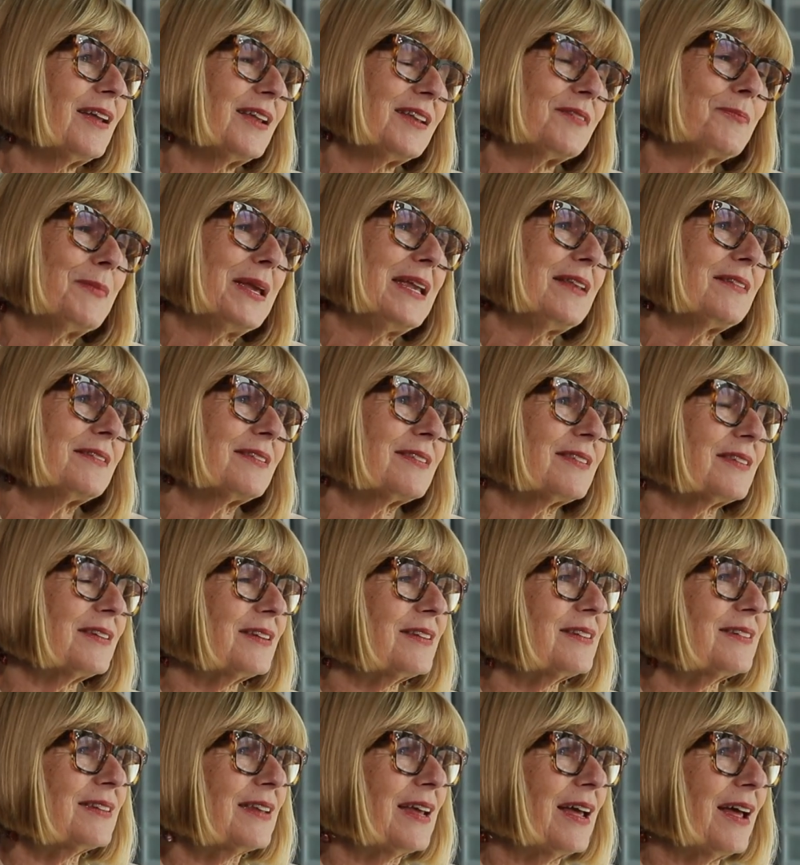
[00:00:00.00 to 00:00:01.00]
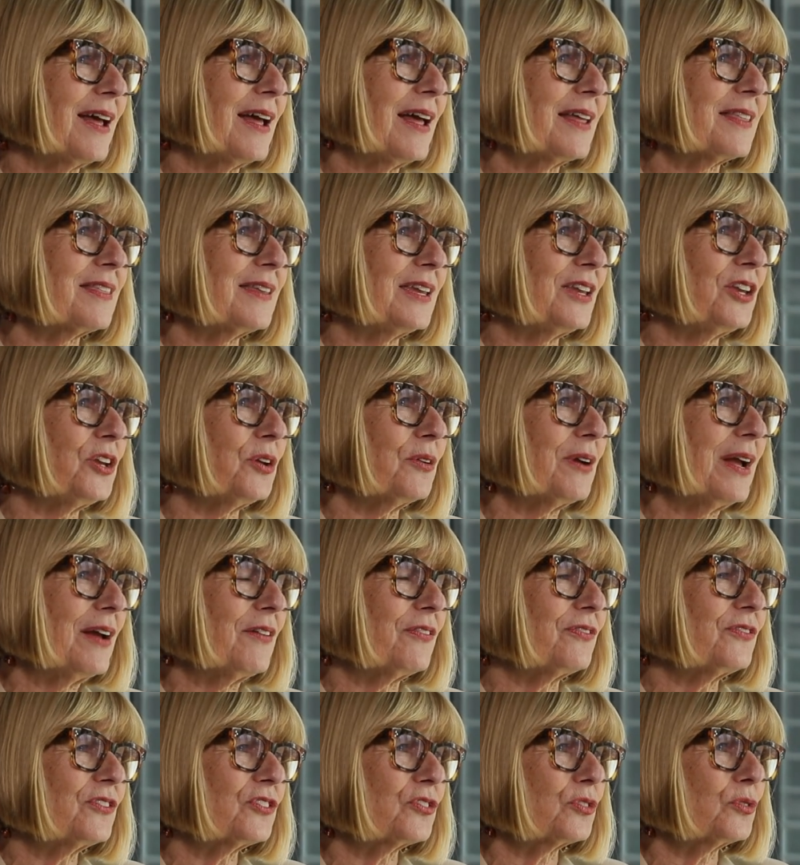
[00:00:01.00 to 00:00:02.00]
it means that I think you
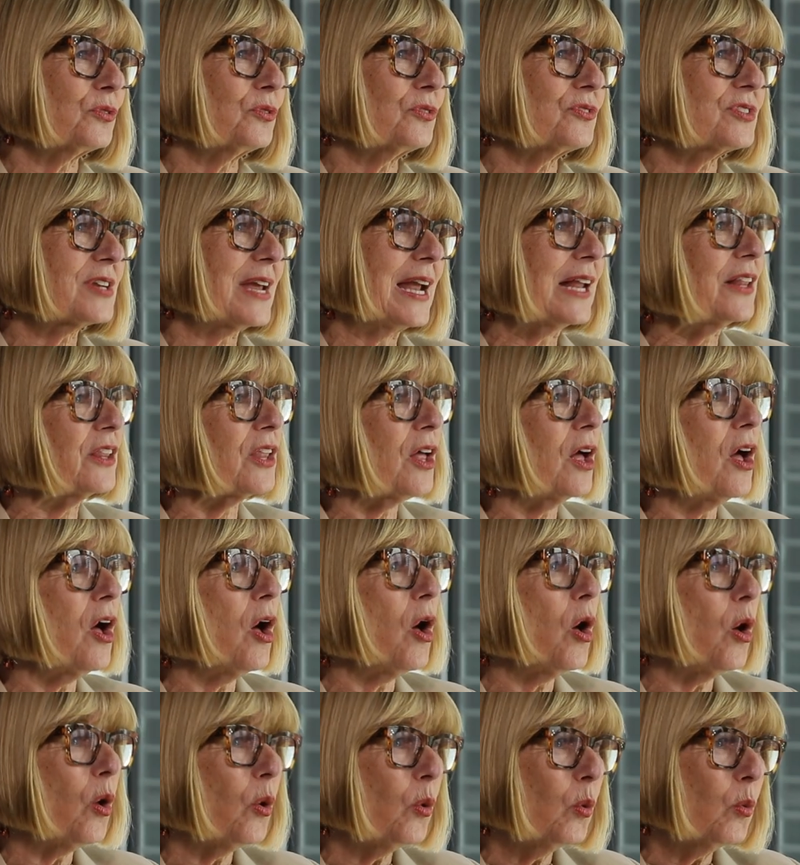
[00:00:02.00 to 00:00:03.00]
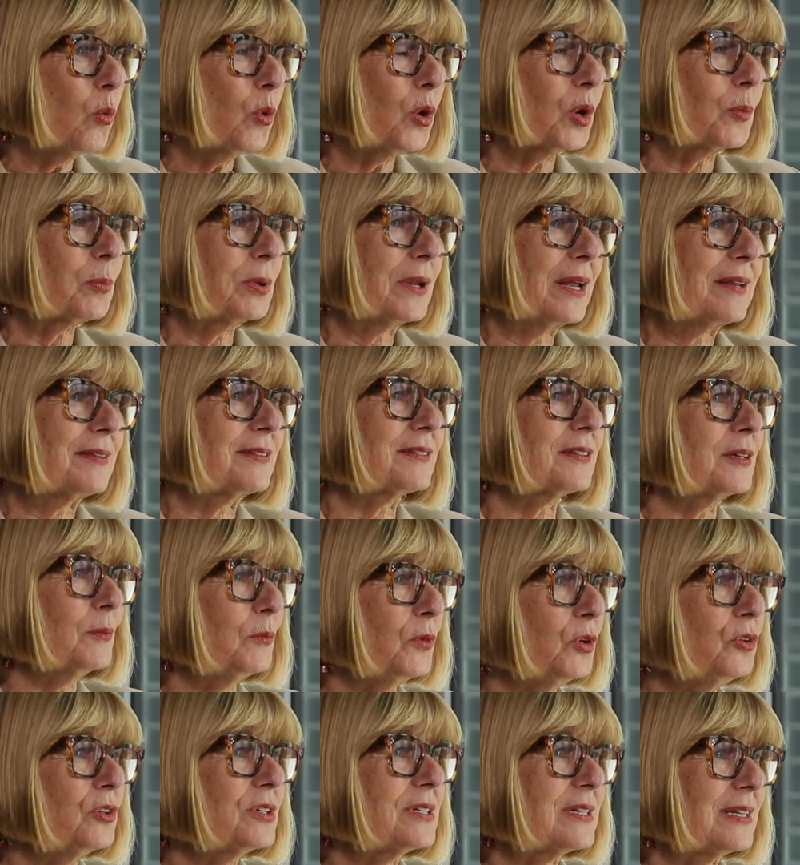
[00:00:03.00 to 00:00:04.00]
have to take the whole workplace
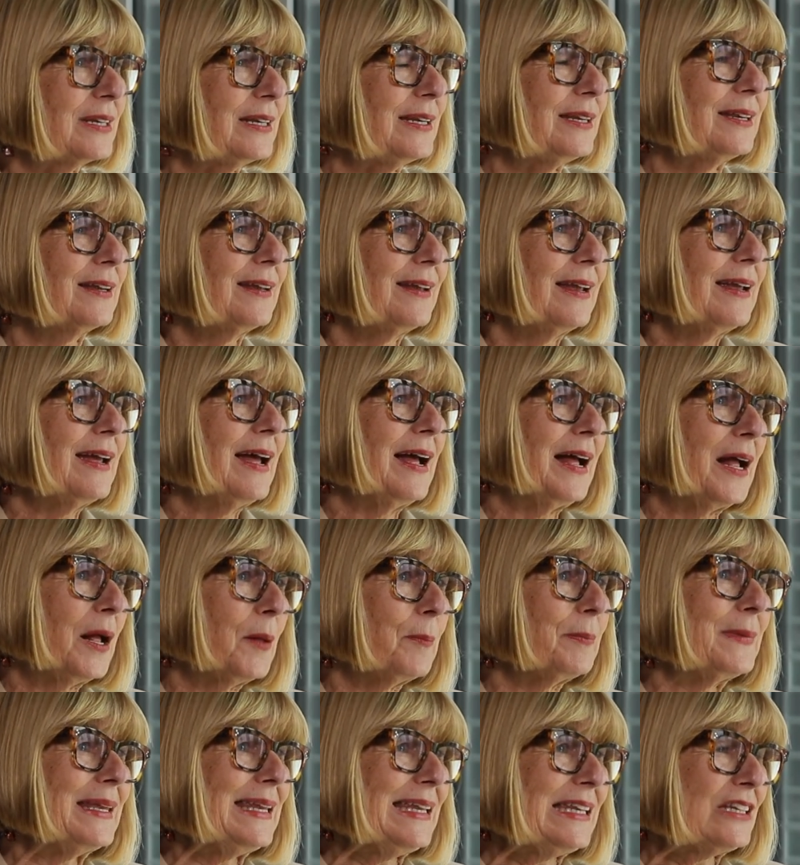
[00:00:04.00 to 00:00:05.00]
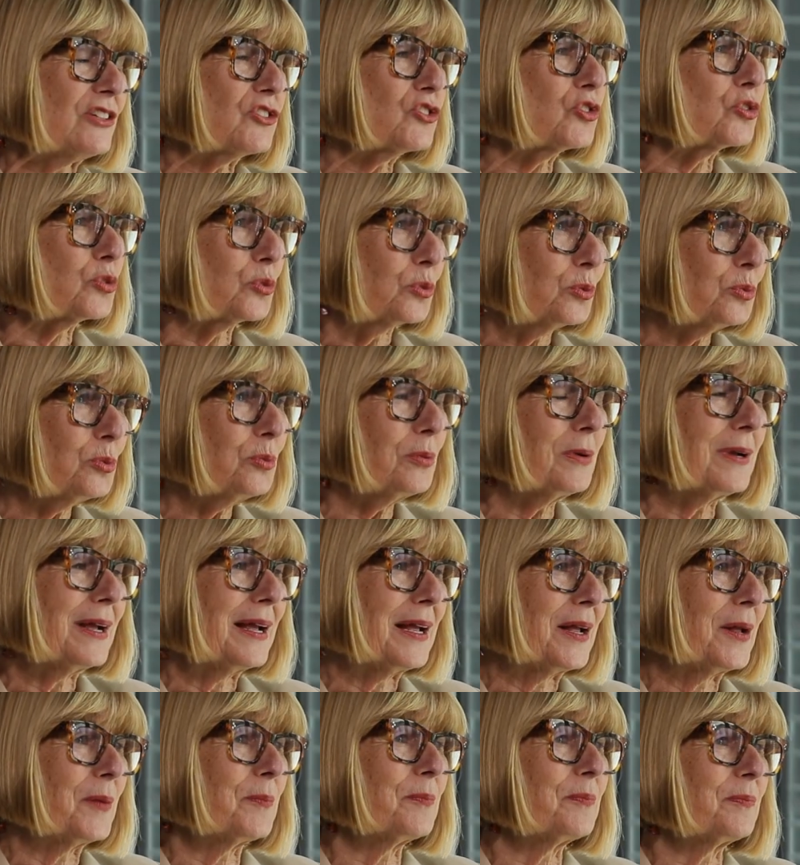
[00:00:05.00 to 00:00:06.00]
community into
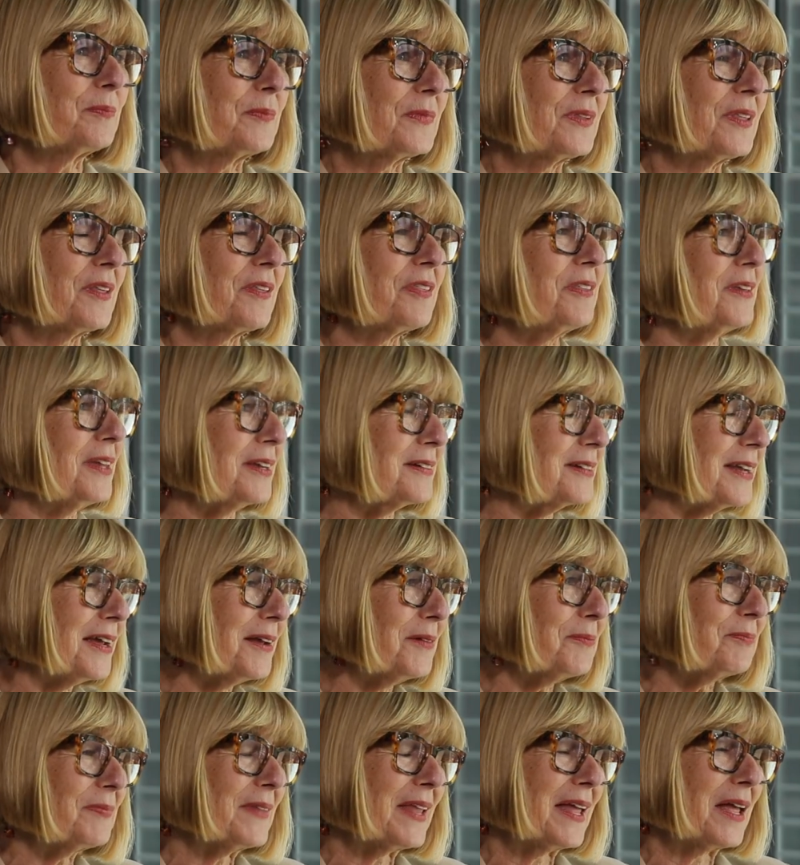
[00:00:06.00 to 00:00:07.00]
the theatre.